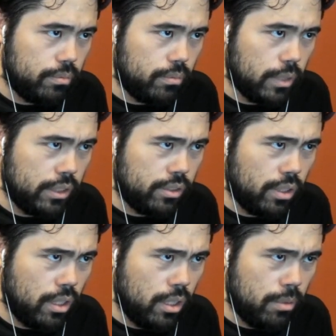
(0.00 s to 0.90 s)
Let's,
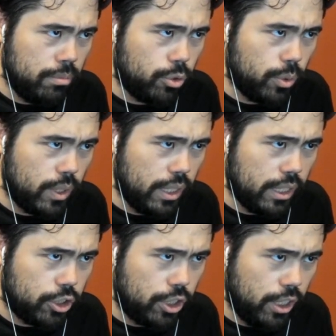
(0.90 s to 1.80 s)
um, do I want to
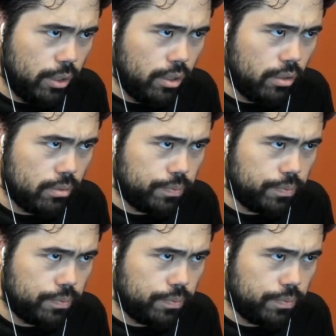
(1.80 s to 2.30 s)
get cheeky